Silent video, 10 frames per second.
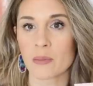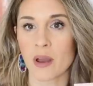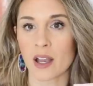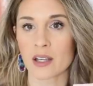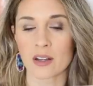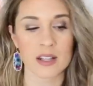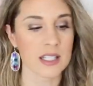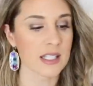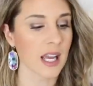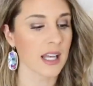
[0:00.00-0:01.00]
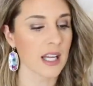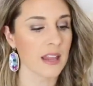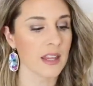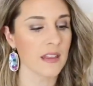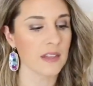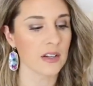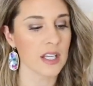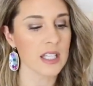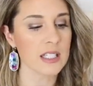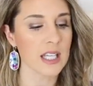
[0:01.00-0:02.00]
pocket on this side, and then there
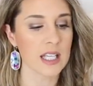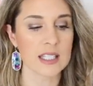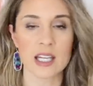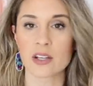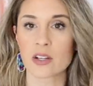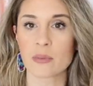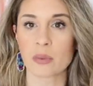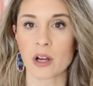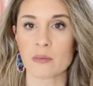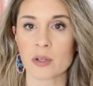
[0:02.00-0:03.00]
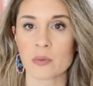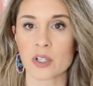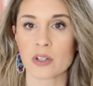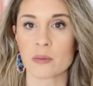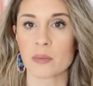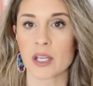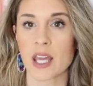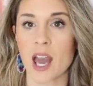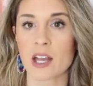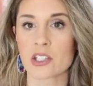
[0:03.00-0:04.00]
is a center compartment where you can put
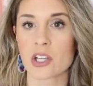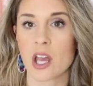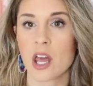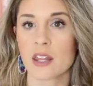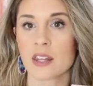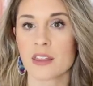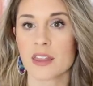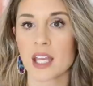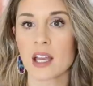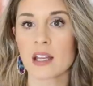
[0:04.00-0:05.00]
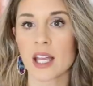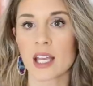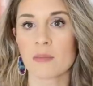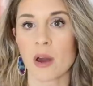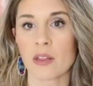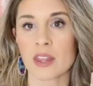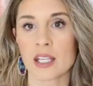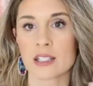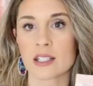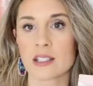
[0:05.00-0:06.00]
cash. The thing I like about
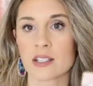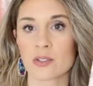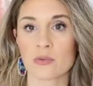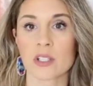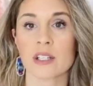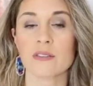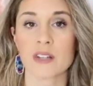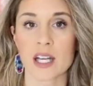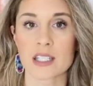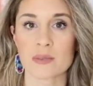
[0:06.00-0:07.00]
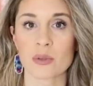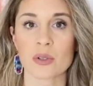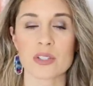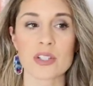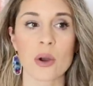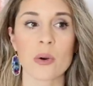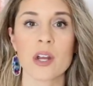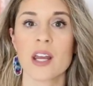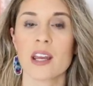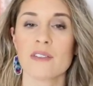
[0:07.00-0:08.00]
this is it's really flexible. So
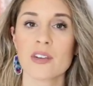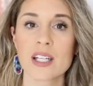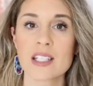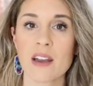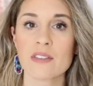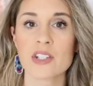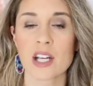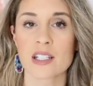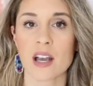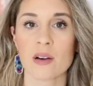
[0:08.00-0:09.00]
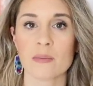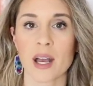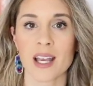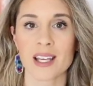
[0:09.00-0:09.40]
if you guys haven't checked out my